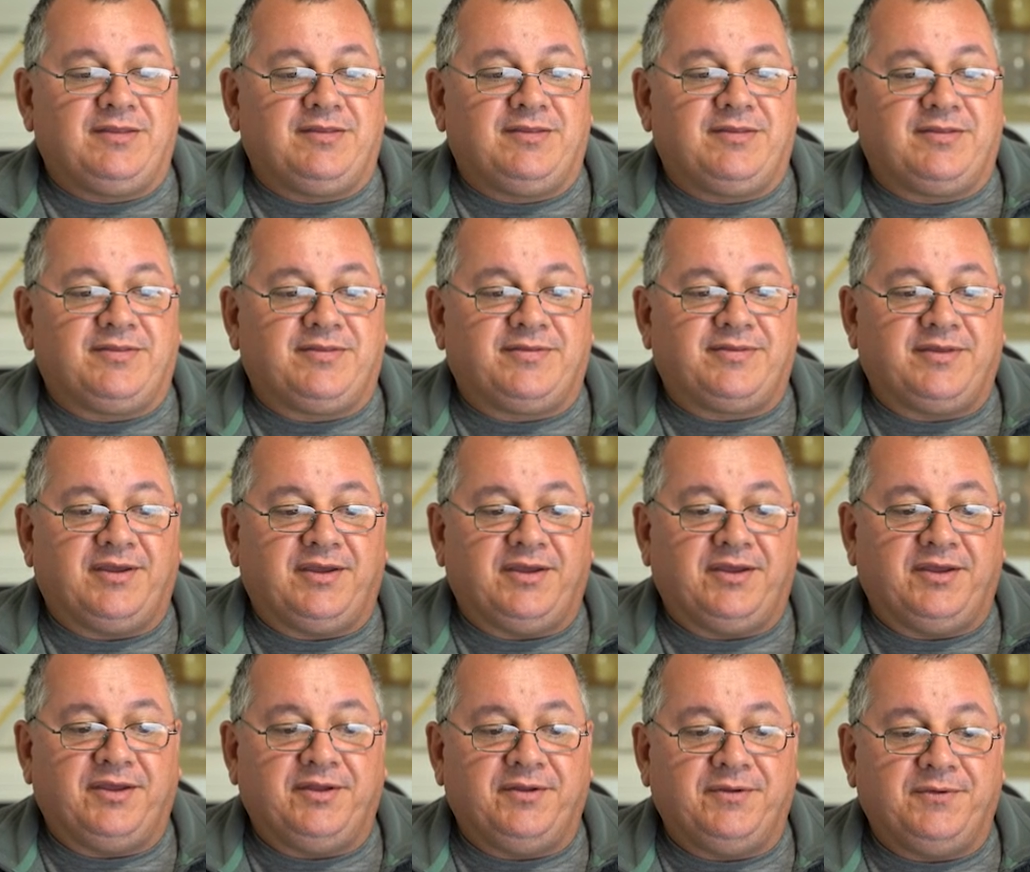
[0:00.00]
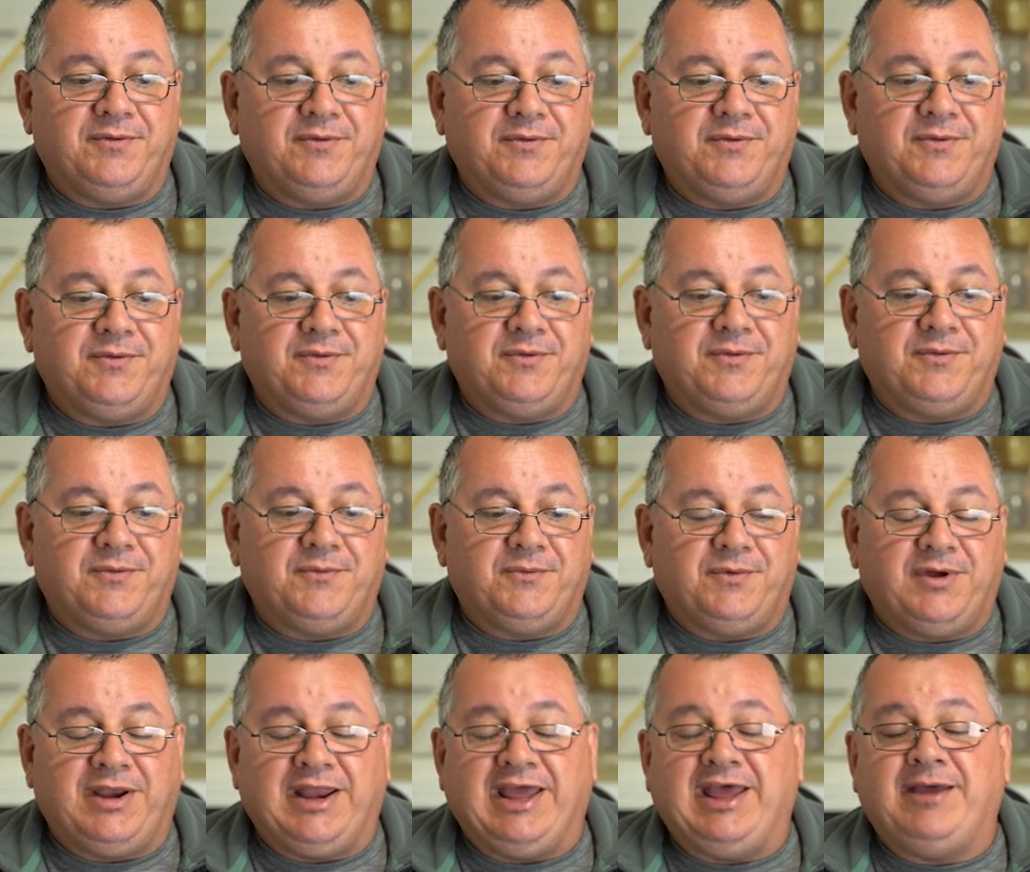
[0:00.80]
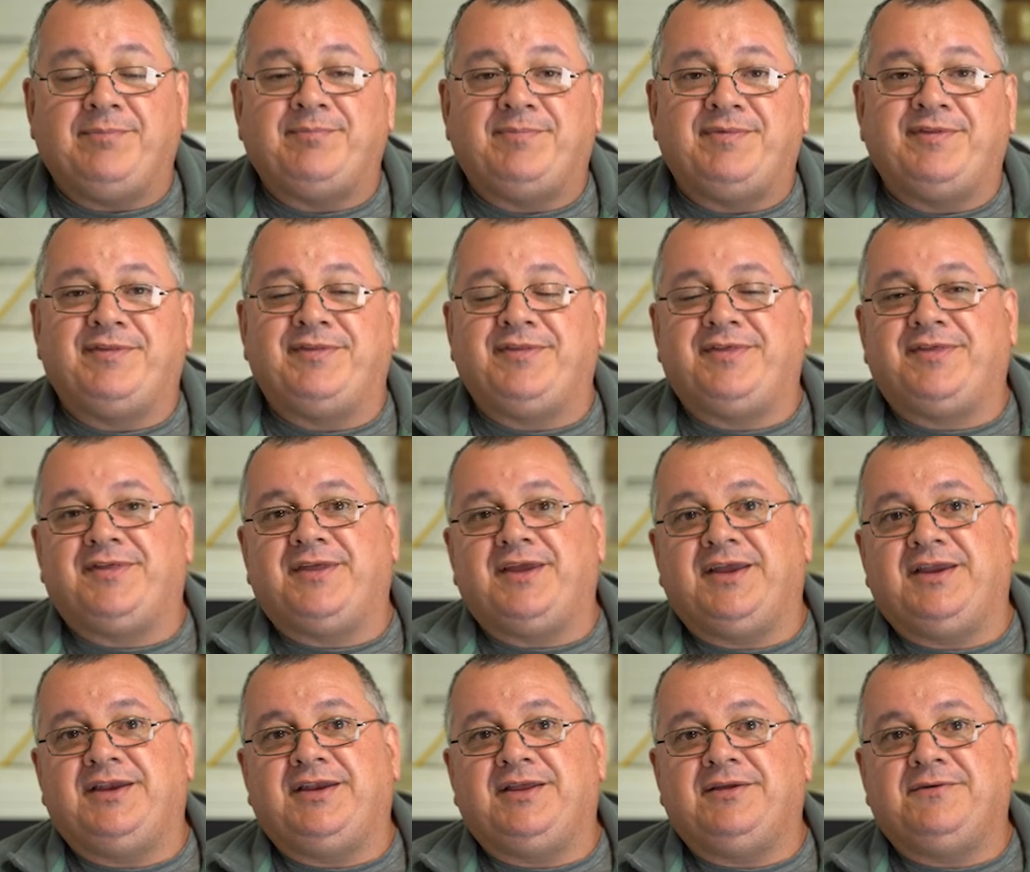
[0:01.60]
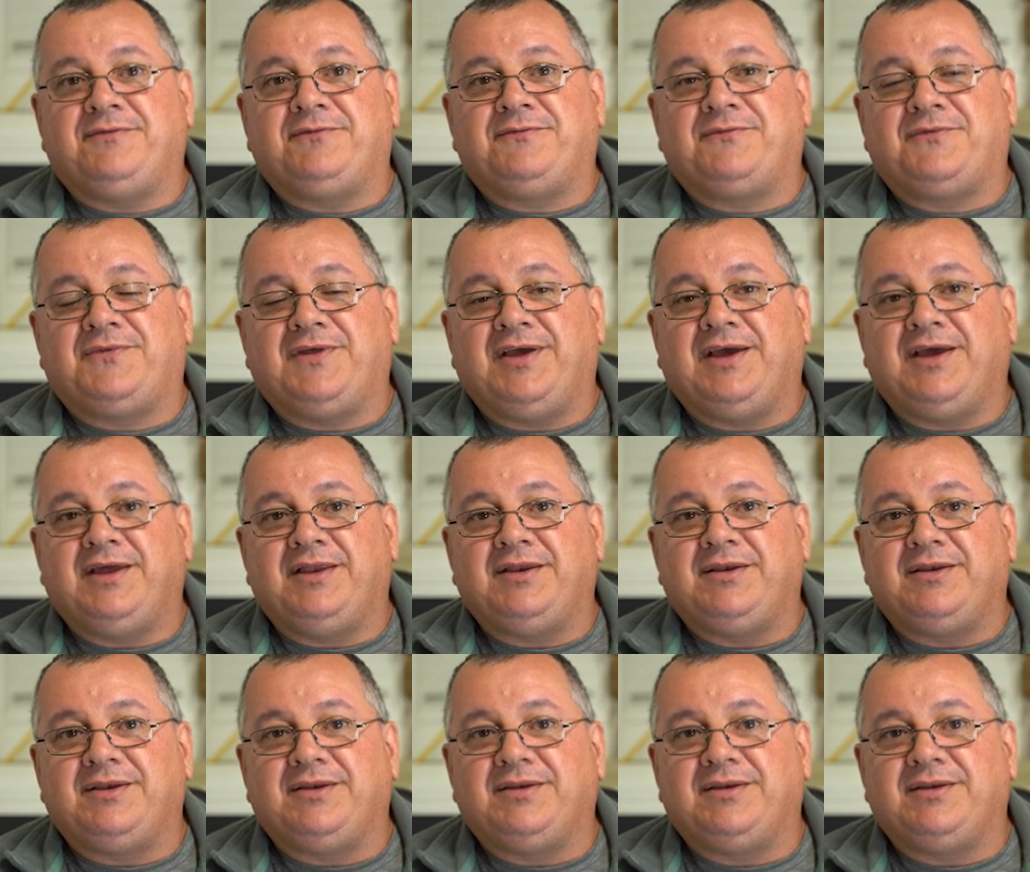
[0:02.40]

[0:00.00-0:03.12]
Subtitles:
So what happens then if that